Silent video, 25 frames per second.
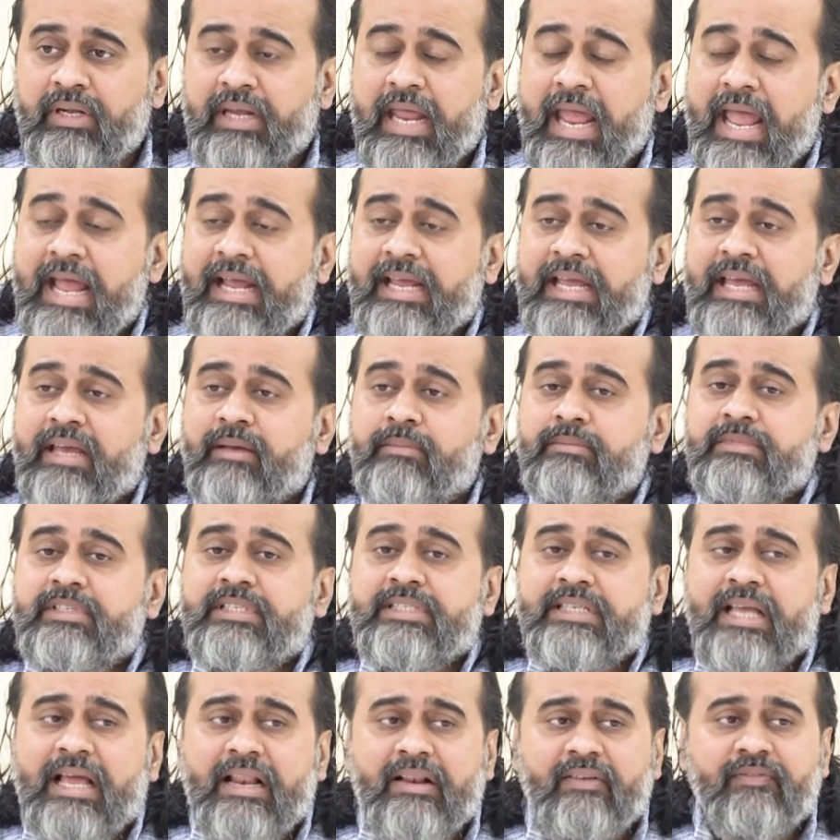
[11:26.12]
take
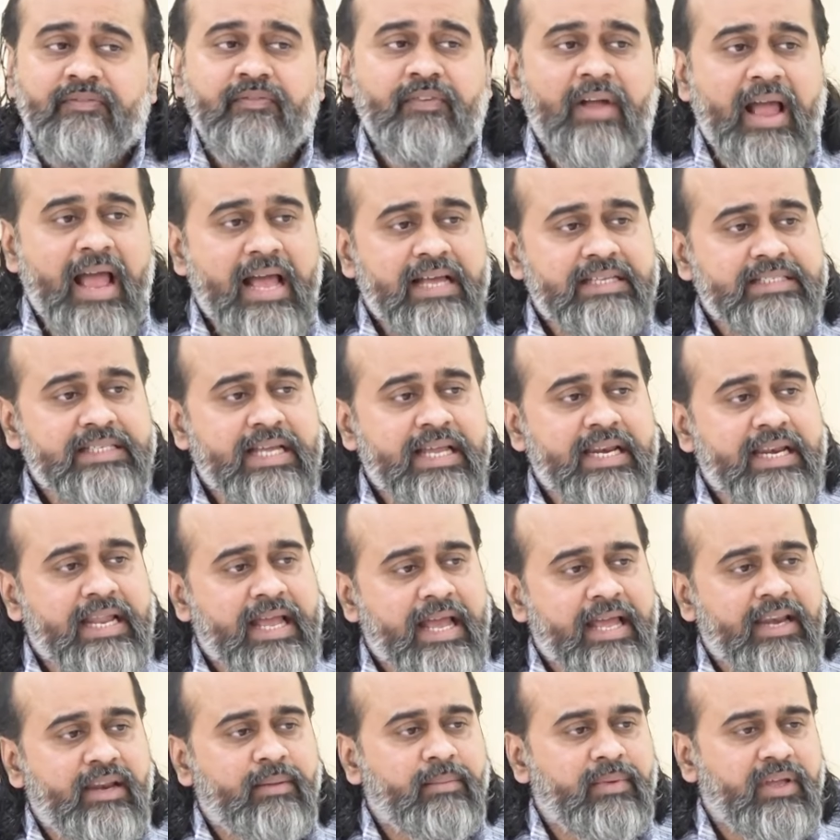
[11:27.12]
himself as an
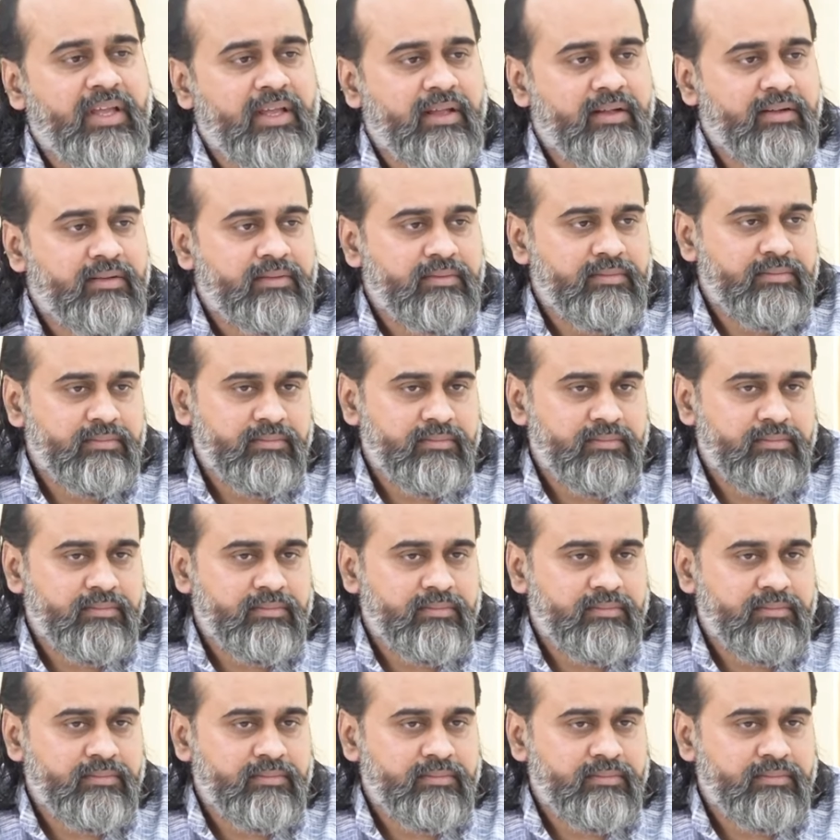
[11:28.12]
enemy.